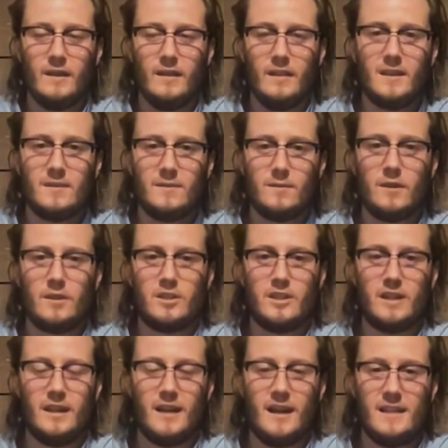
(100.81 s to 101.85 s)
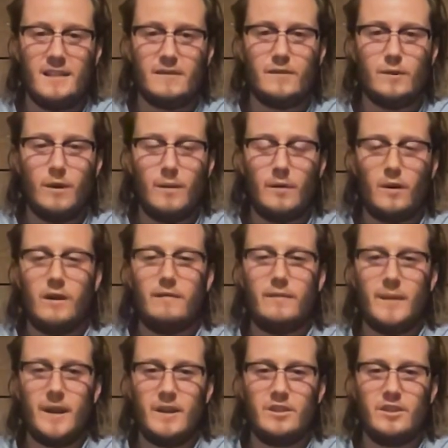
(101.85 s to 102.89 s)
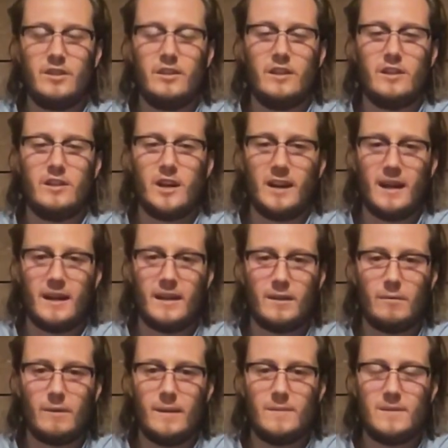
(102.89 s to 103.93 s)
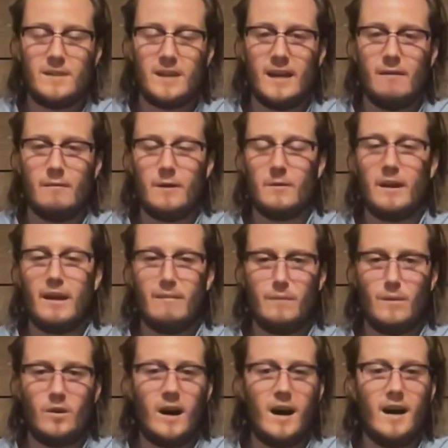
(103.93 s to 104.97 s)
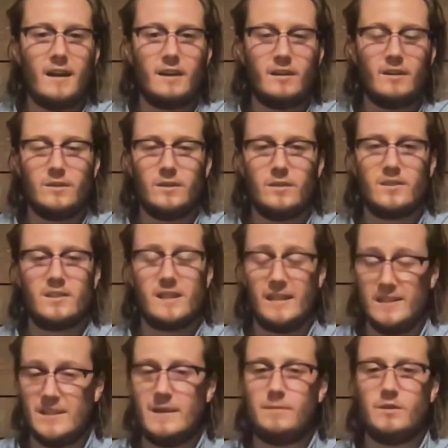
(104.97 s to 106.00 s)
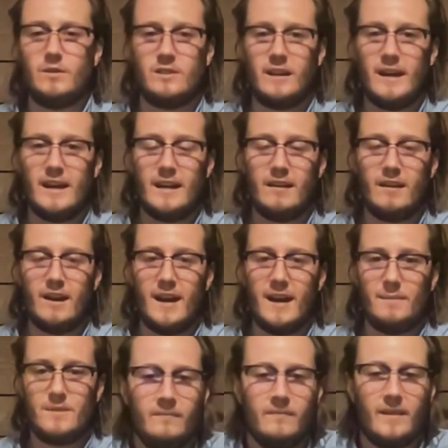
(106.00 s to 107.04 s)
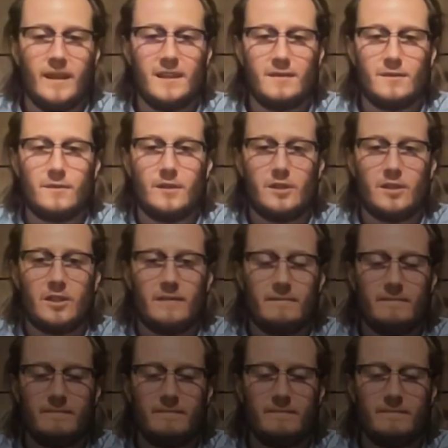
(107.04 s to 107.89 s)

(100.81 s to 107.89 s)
Thanks for watching, guys. If you want more information, you can check out the website where we have more articles, conceptual diagrams. Thanks for watching.